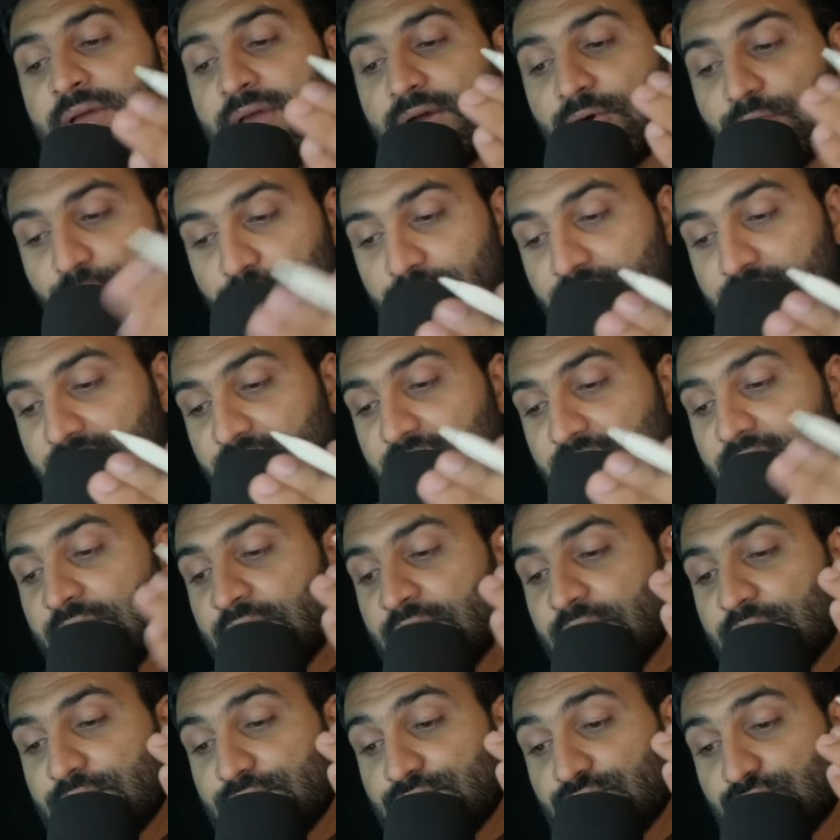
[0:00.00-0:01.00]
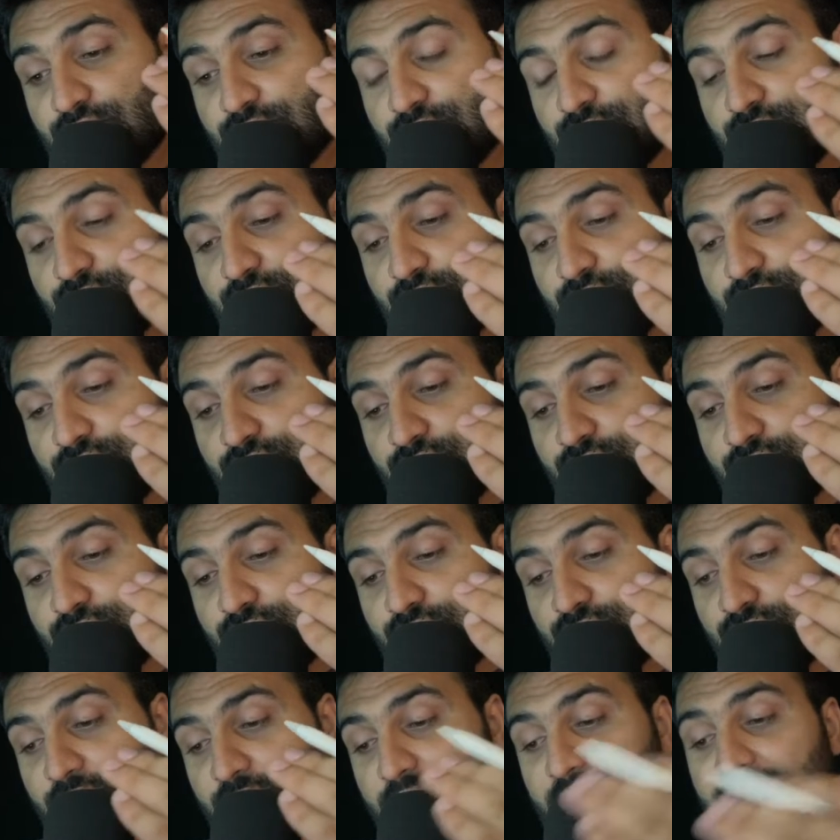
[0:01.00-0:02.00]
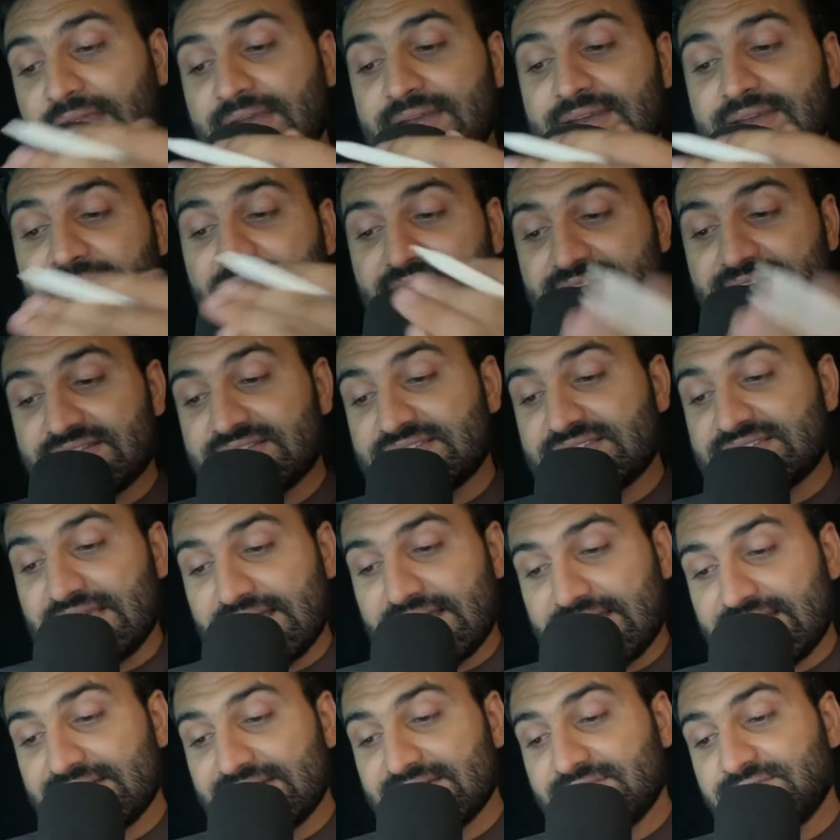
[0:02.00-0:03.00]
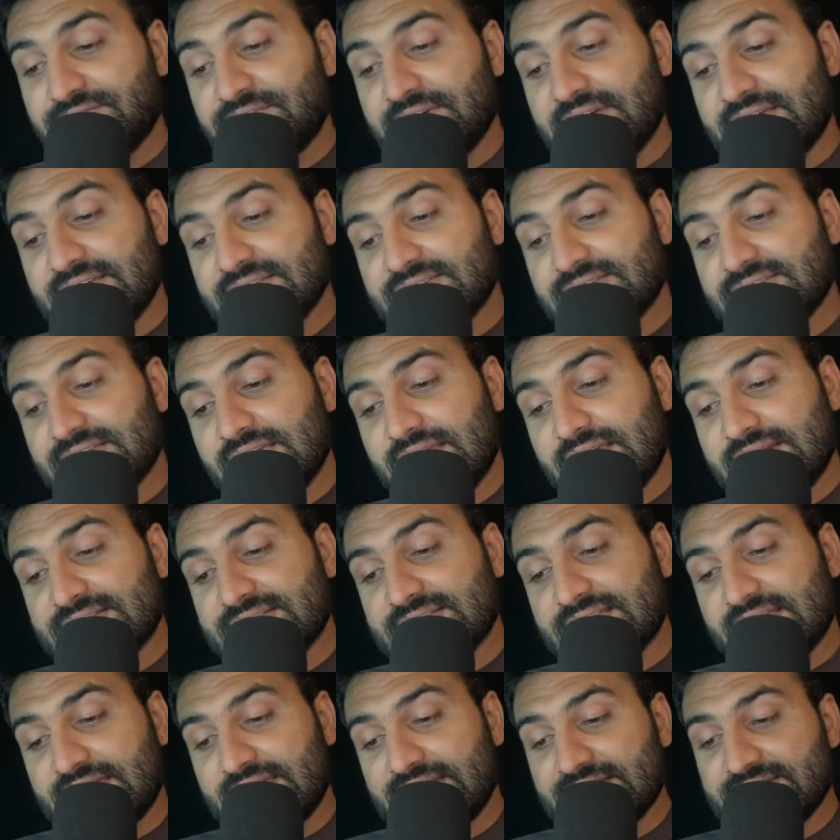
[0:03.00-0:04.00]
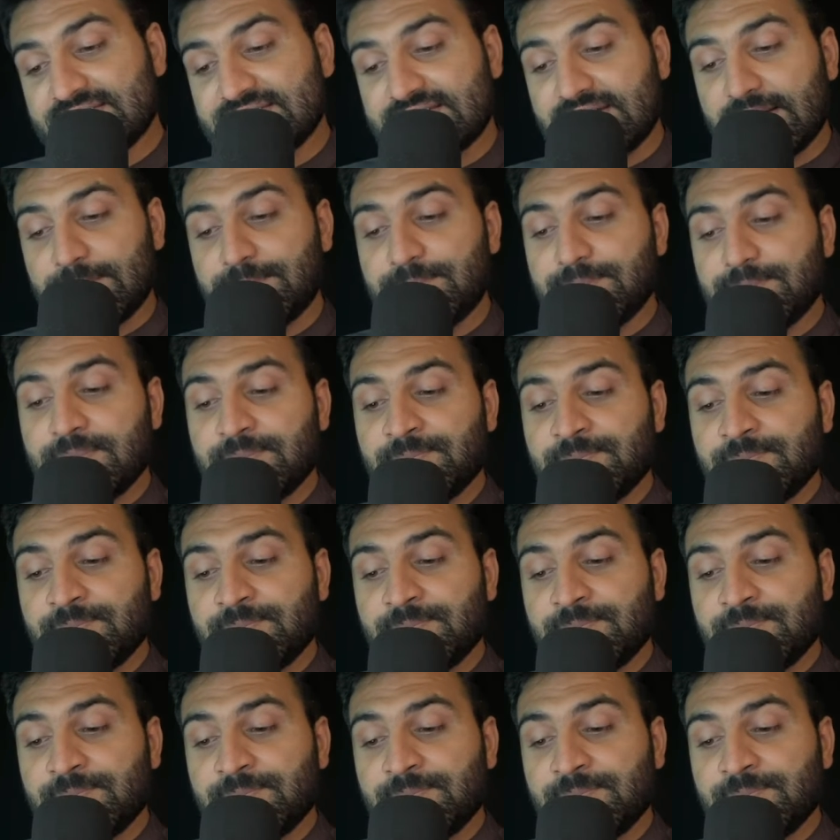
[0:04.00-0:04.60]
Okay, so and at second step,